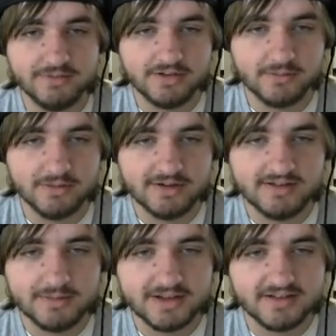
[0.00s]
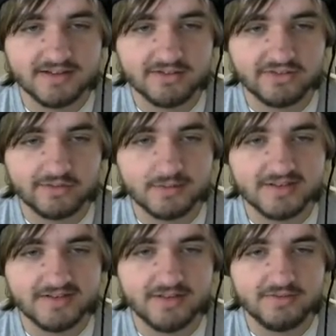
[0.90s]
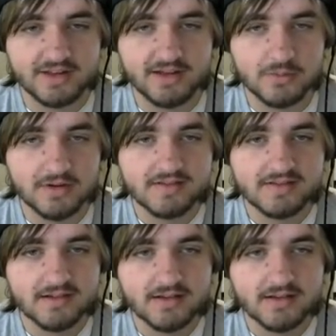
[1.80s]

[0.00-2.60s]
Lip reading: some reason, because that was where my save state was.